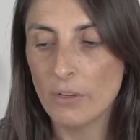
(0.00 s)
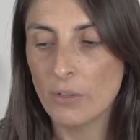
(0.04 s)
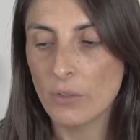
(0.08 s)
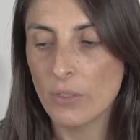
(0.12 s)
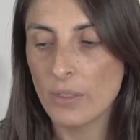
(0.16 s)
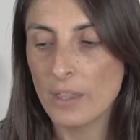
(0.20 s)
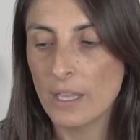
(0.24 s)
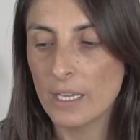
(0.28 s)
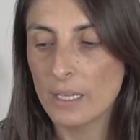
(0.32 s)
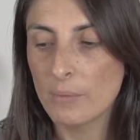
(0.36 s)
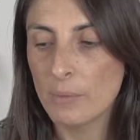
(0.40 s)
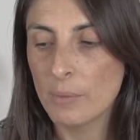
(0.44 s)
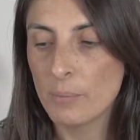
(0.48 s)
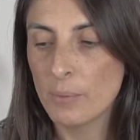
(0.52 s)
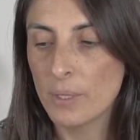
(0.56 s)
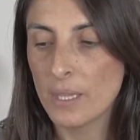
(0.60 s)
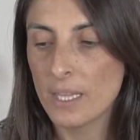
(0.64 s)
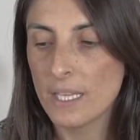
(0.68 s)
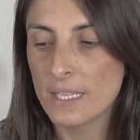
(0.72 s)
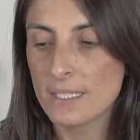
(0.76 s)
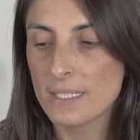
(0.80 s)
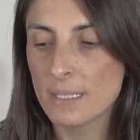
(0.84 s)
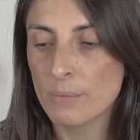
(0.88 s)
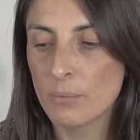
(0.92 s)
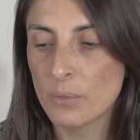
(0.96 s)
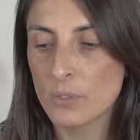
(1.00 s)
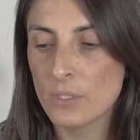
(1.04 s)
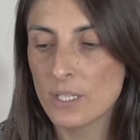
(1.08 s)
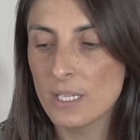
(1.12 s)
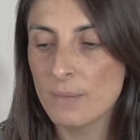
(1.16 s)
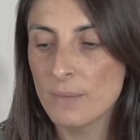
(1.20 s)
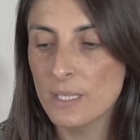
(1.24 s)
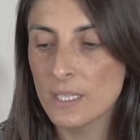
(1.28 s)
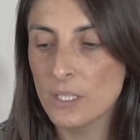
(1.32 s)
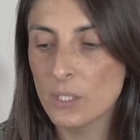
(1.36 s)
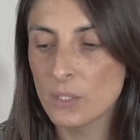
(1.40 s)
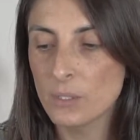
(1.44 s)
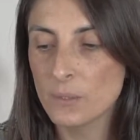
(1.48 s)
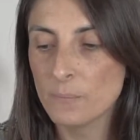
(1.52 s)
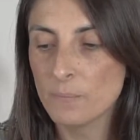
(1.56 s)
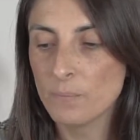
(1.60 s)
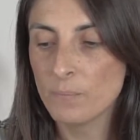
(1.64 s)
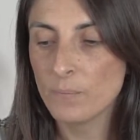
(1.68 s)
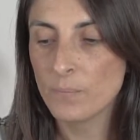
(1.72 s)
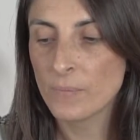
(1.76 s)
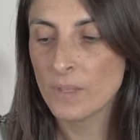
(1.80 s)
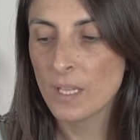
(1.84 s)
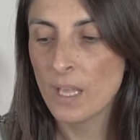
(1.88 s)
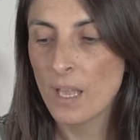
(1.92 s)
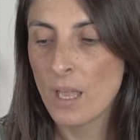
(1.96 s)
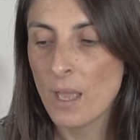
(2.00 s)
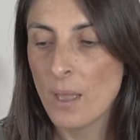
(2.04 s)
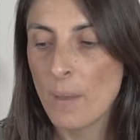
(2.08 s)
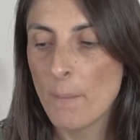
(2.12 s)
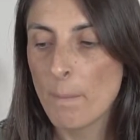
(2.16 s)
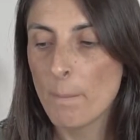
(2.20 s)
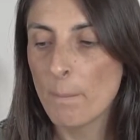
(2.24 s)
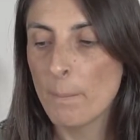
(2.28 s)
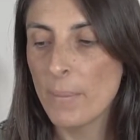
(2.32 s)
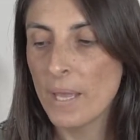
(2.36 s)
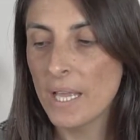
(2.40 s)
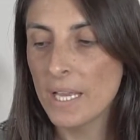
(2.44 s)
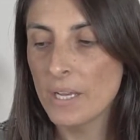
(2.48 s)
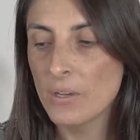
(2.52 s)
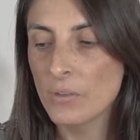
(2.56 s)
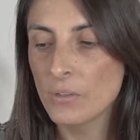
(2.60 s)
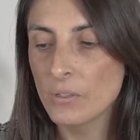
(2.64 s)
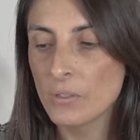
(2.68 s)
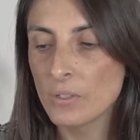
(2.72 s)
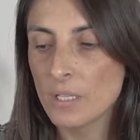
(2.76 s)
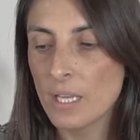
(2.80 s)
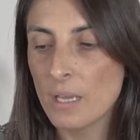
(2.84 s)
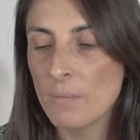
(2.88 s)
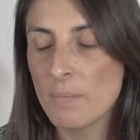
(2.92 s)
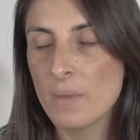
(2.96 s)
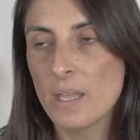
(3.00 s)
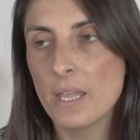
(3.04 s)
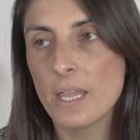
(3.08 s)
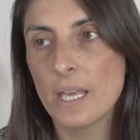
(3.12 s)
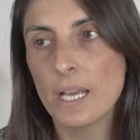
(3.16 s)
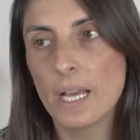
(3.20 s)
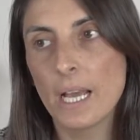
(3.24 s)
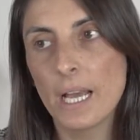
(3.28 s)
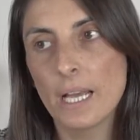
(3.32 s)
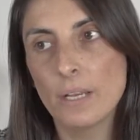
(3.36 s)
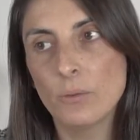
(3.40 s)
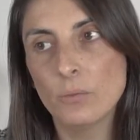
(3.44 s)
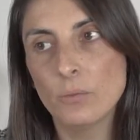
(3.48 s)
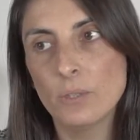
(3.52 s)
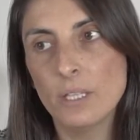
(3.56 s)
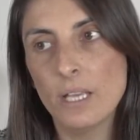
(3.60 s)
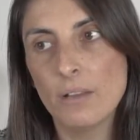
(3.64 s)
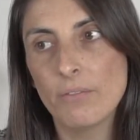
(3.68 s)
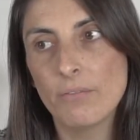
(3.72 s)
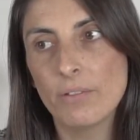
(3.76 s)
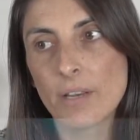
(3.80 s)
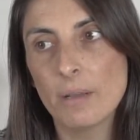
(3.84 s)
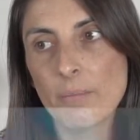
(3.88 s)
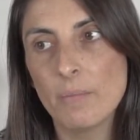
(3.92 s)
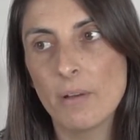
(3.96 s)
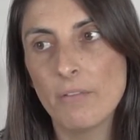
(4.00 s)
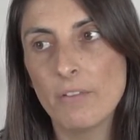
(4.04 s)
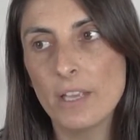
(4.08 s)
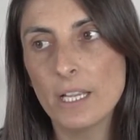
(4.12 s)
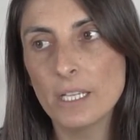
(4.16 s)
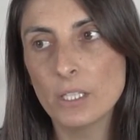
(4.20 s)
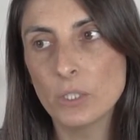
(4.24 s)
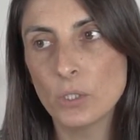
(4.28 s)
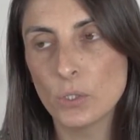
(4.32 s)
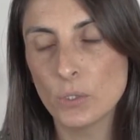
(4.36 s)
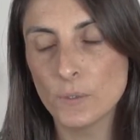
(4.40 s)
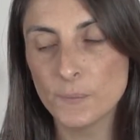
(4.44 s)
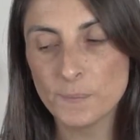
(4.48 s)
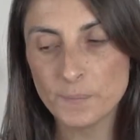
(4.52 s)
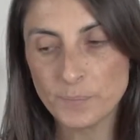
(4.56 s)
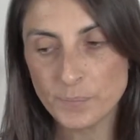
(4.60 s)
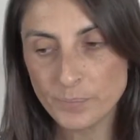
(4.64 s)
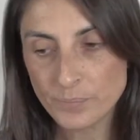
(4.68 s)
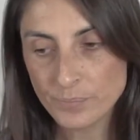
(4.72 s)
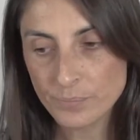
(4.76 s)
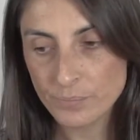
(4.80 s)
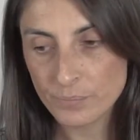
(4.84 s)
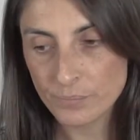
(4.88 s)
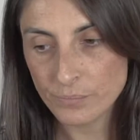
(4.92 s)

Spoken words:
Now, let's try setting the speed as told by the light meter.